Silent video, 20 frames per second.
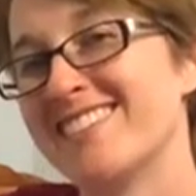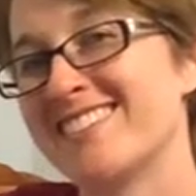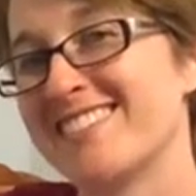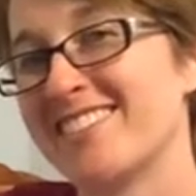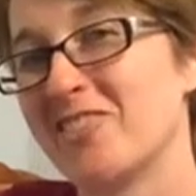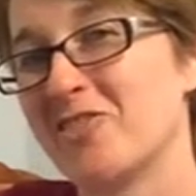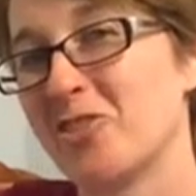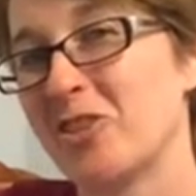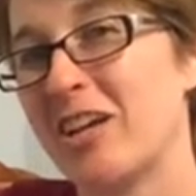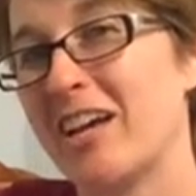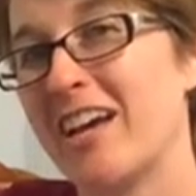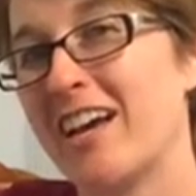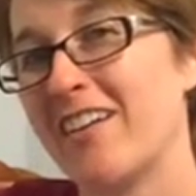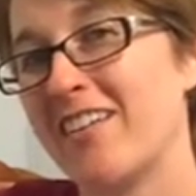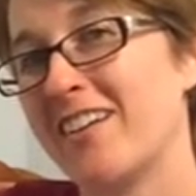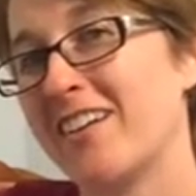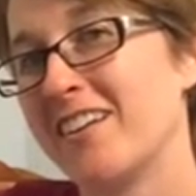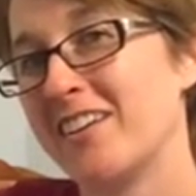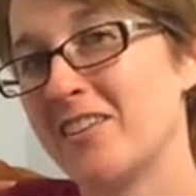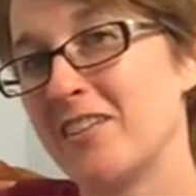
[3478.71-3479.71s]
Usually I
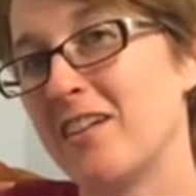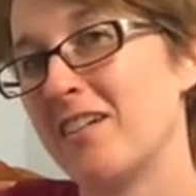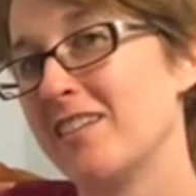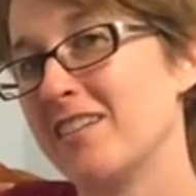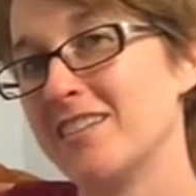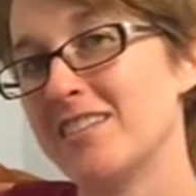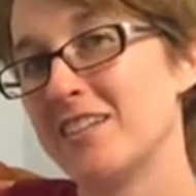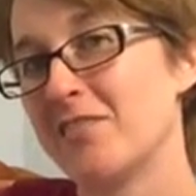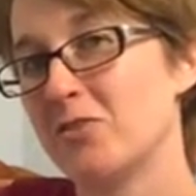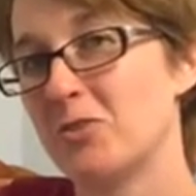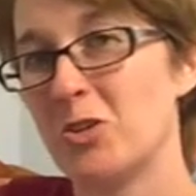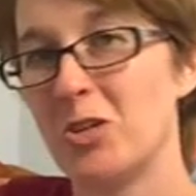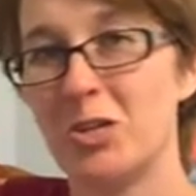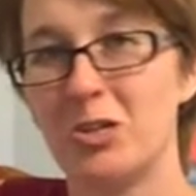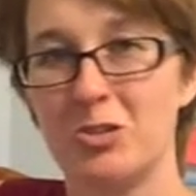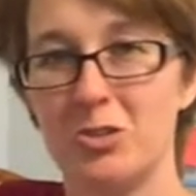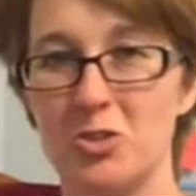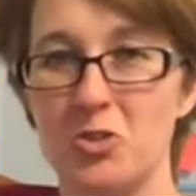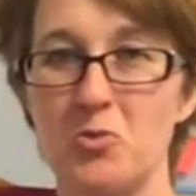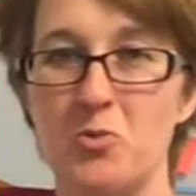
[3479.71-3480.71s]
at least have a drink
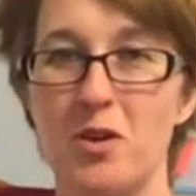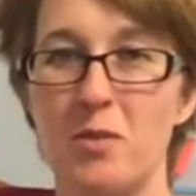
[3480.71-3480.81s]
or two